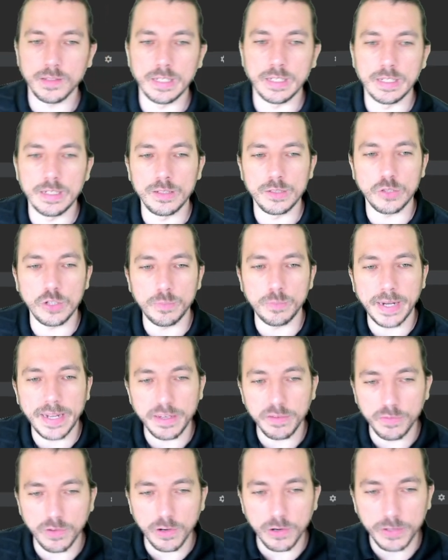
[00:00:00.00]
So by
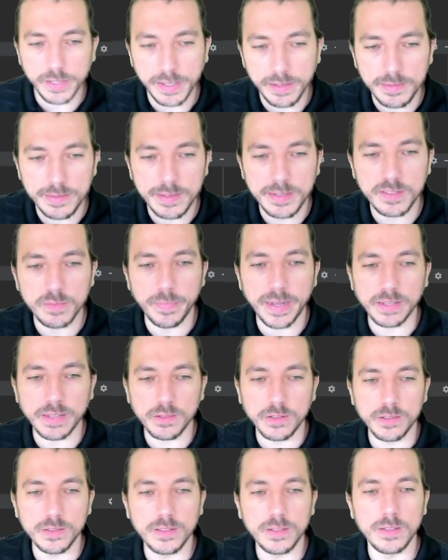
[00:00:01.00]
invoking this
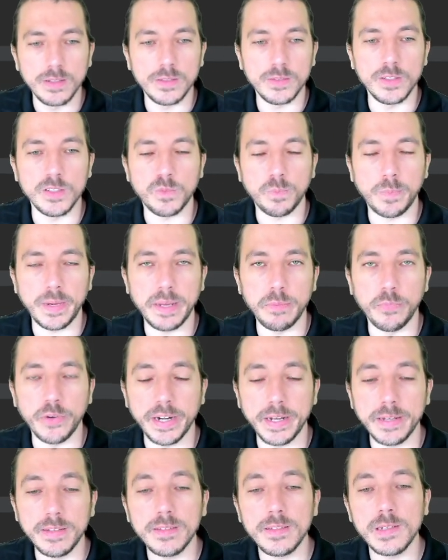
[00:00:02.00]
method, display
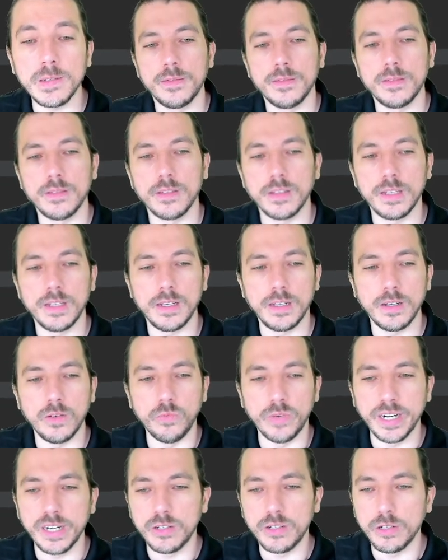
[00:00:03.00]
brand, we're
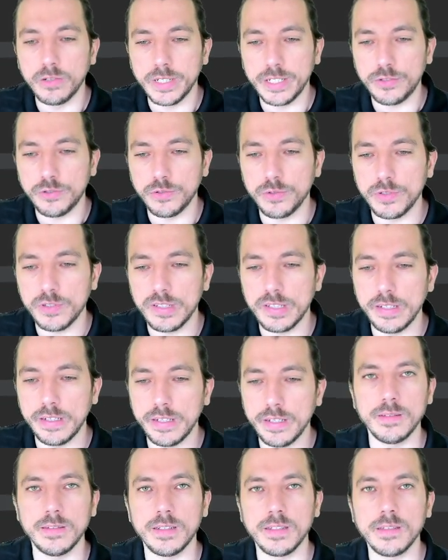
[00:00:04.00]
going to see
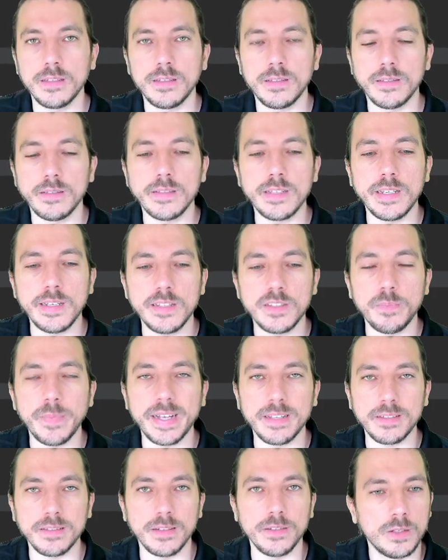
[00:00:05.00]
this
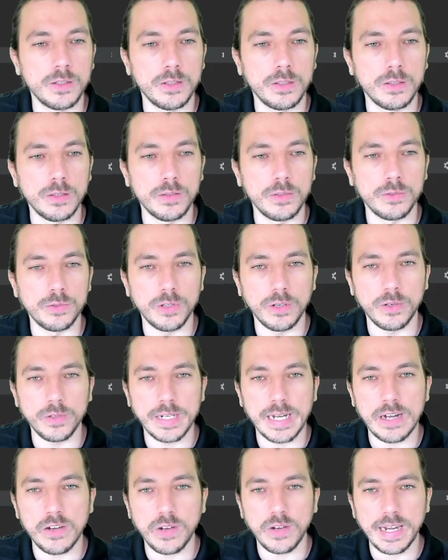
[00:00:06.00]
message. So
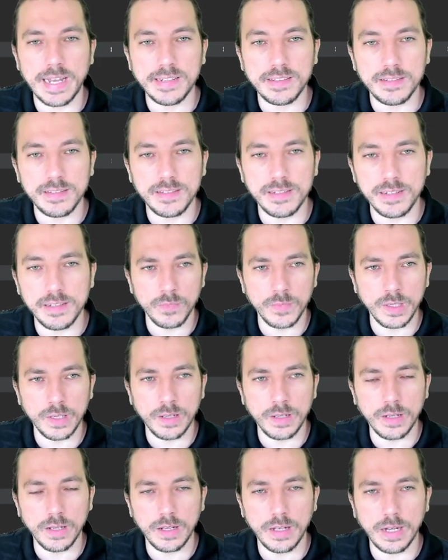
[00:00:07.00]
now let's see
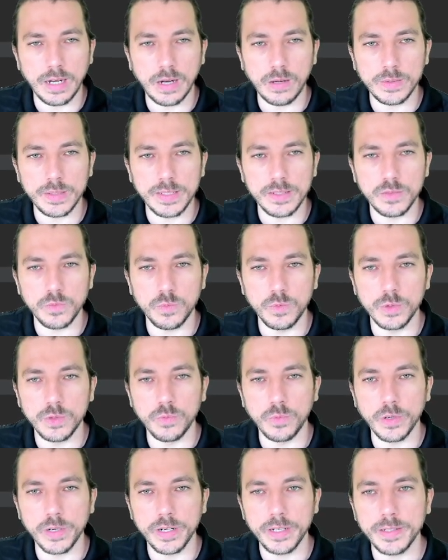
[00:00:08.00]
how this would
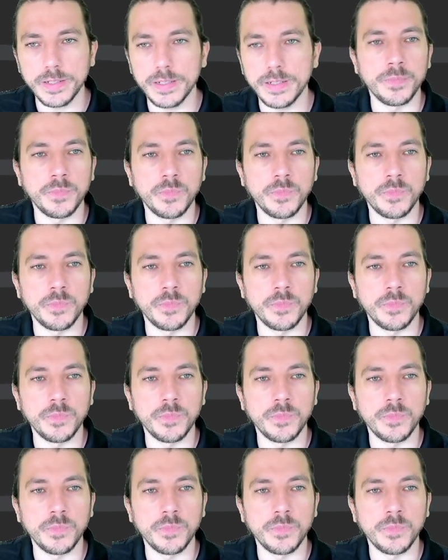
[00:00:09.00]
work.